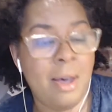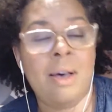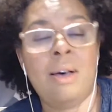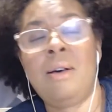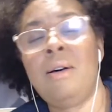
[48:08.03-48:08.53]

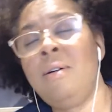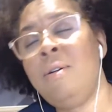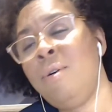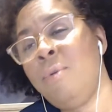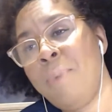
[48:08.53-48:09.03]

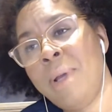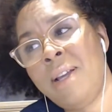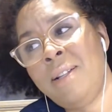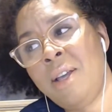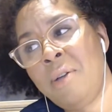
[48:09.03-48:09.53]
Oh, but I
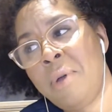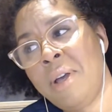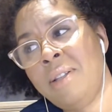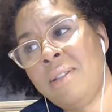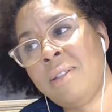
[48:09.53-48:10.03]

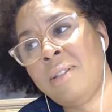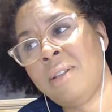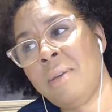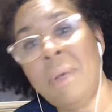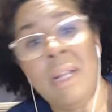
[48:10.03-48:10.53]
digress.
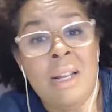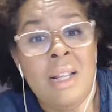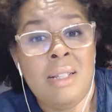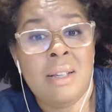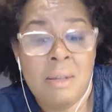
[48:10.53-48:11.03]
But it
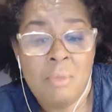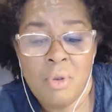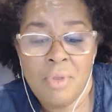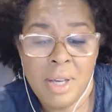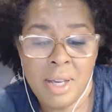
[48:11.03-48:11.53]
is a good
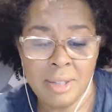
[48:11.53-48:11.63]
movie.